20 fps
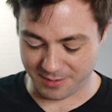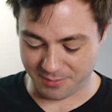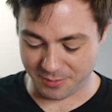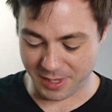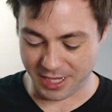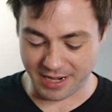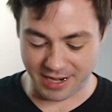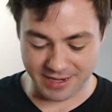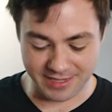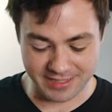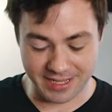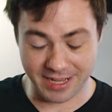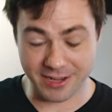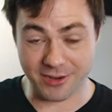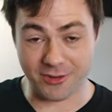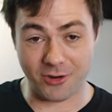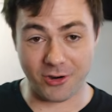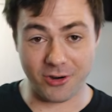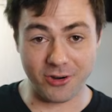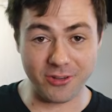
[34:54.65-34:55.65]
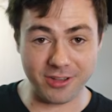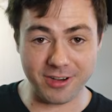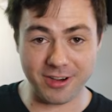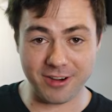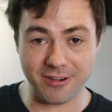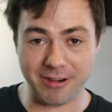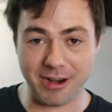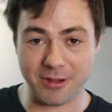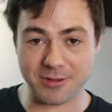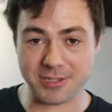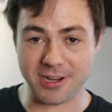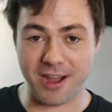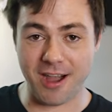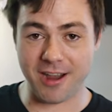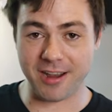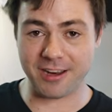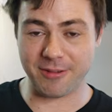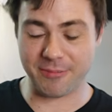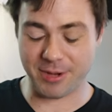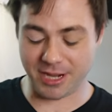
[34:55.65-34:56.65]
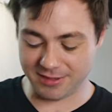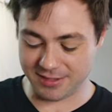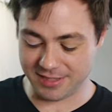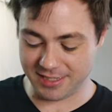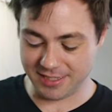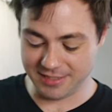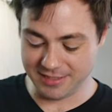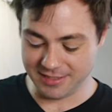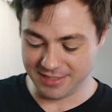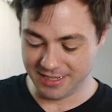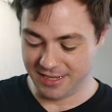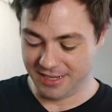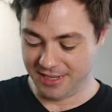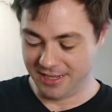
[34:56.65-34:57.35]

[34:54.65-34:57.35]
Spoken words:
Like I said earlier when I was talking about this,